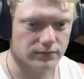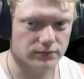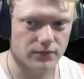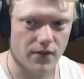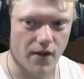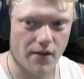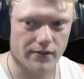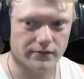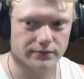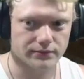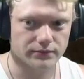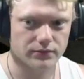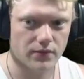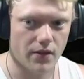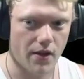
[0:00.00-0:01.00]
I'm our hard
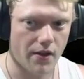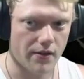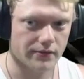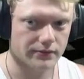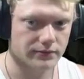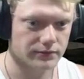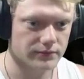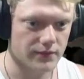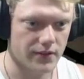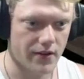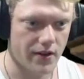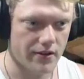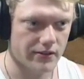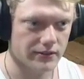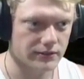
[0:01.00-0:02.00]
carry. I'm a global
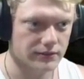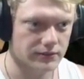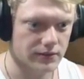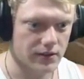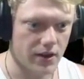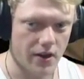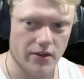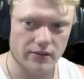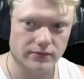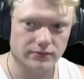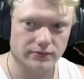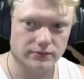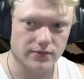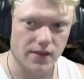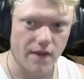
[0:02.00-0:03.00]
elite. We can't win
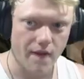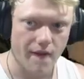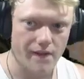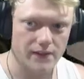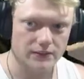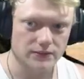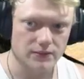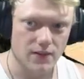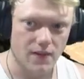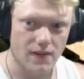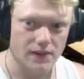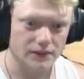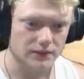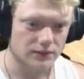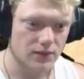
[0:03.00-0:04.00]
now.
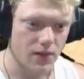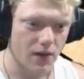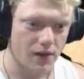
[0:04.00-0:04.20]
My aim